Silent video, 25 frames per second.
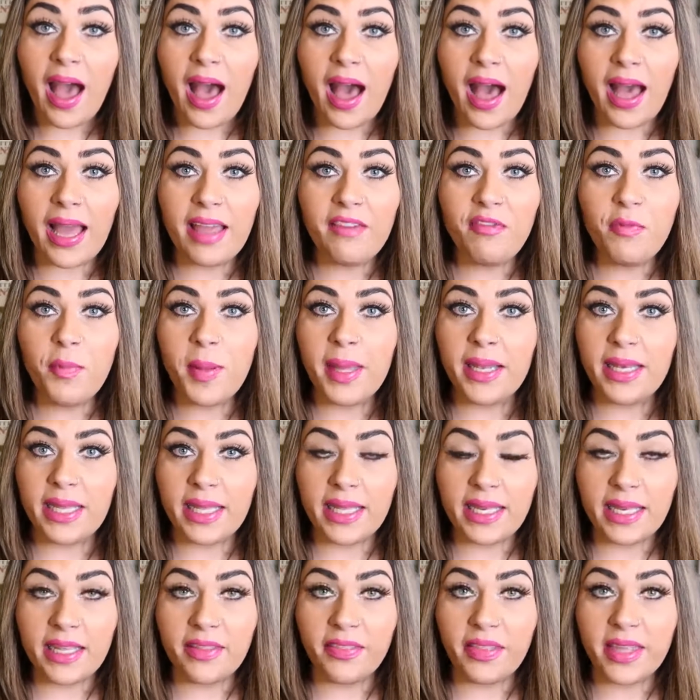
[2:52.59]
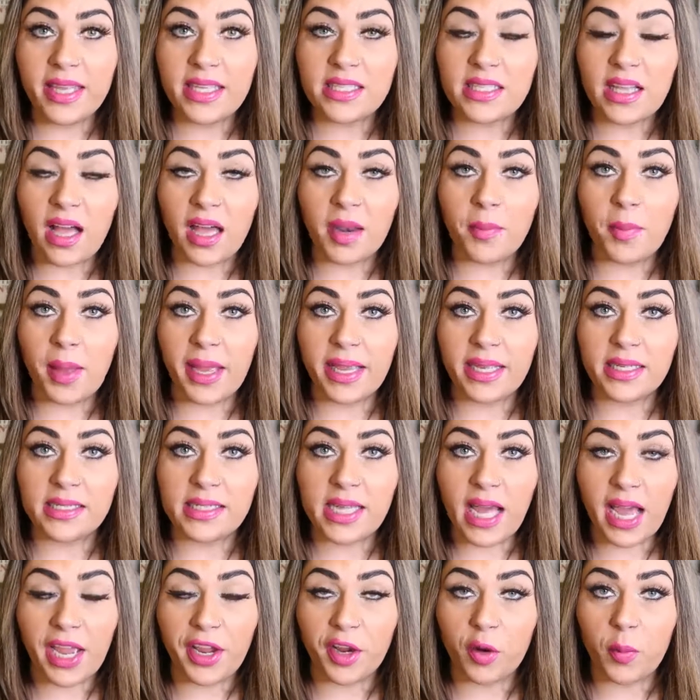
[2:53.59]
I've been eating these on my
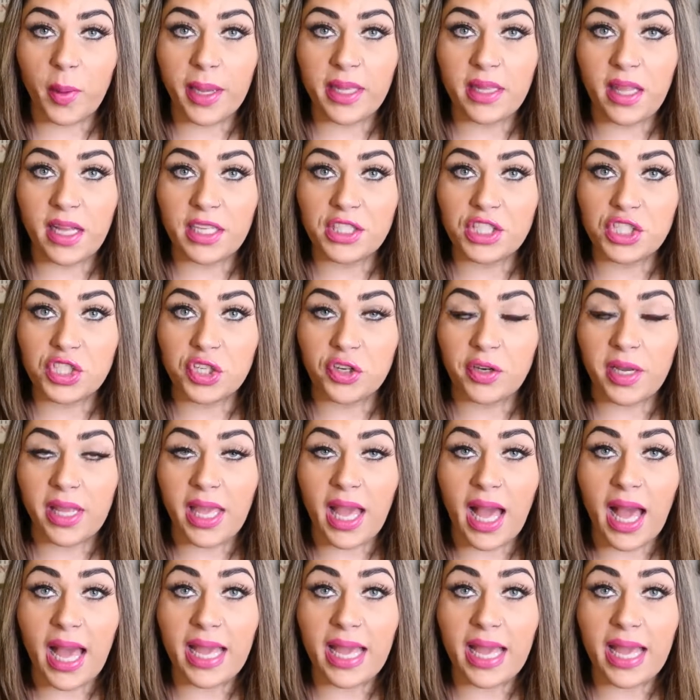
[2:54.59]
entire weight loss journey.